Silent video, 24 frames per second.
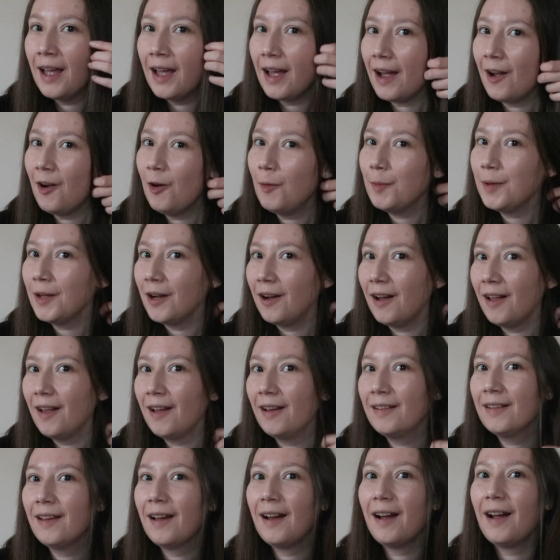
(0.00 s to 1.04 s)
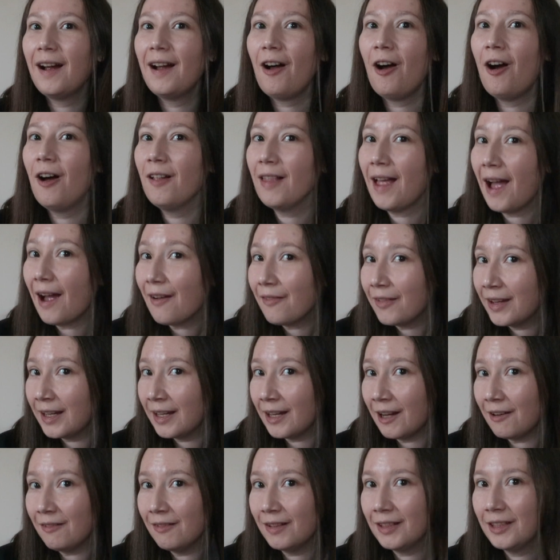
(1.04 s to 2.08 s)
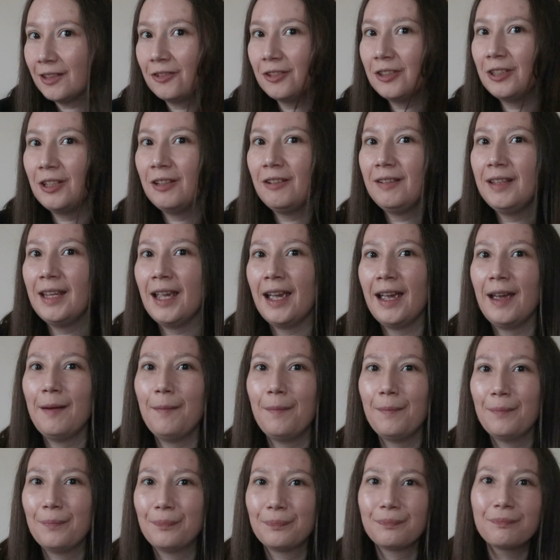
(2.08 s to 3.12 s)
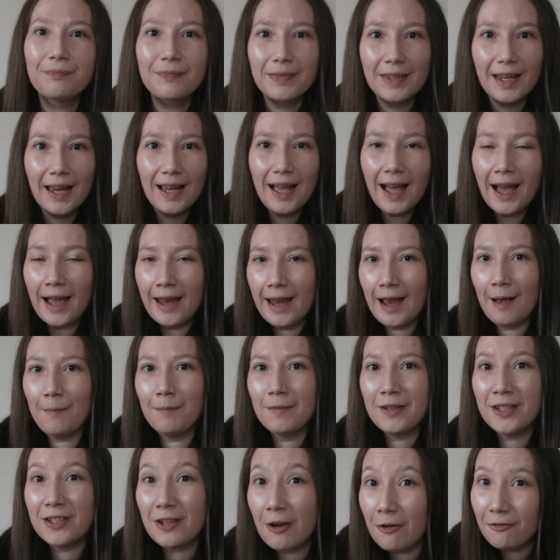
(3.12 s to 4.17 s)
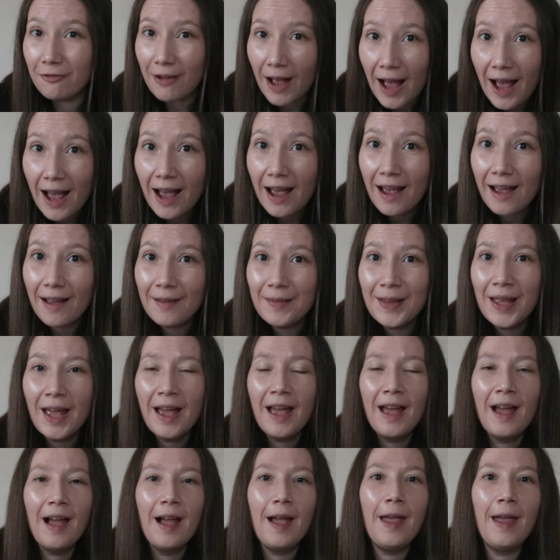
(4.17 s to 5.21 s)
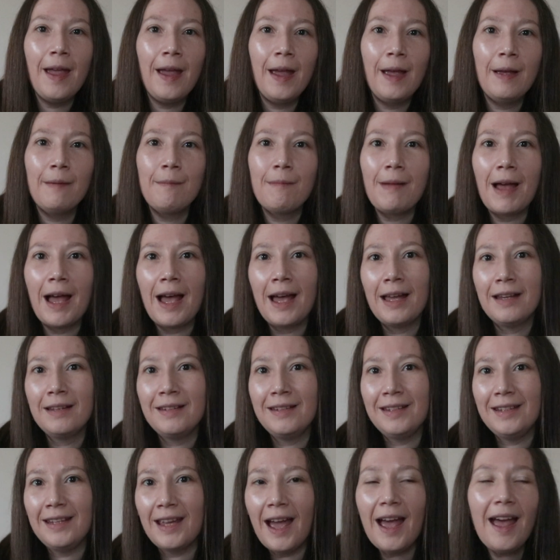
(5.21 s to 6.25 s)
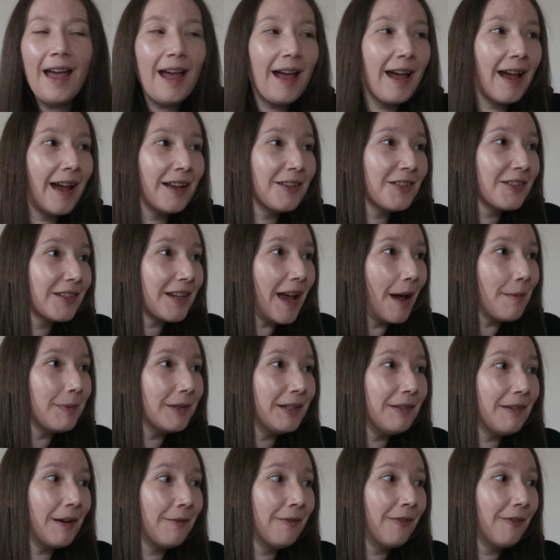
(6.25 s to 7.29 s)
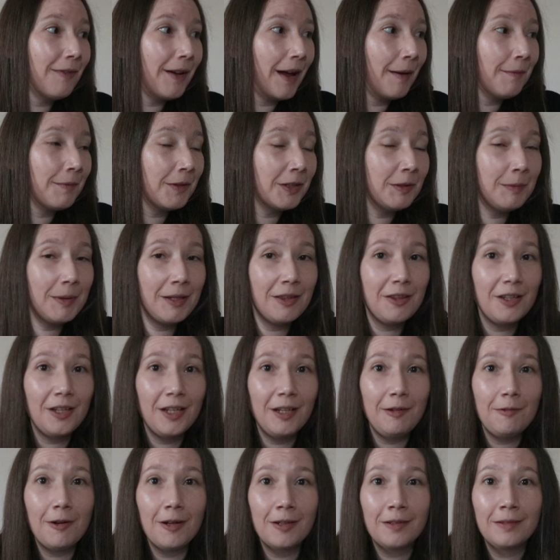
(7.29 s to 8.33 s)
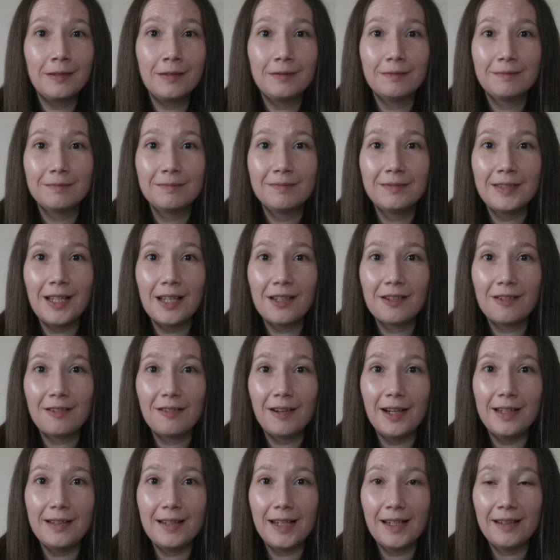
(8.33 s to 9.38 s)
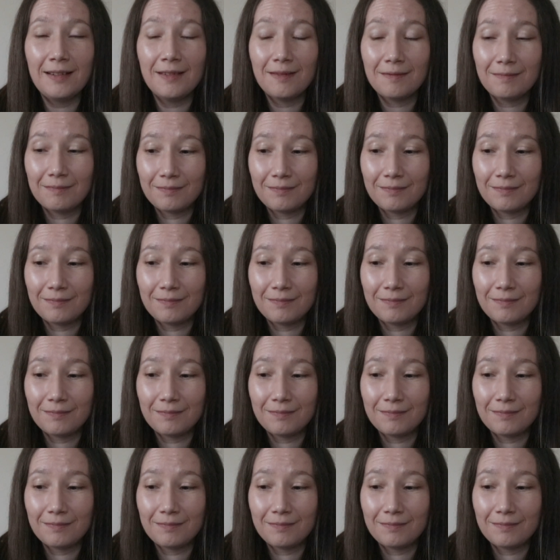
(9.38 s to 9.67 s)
I hope you're all having a really good new year. I am so far, and yeah, I just can't believe I'm gonna be 31. That's crazy.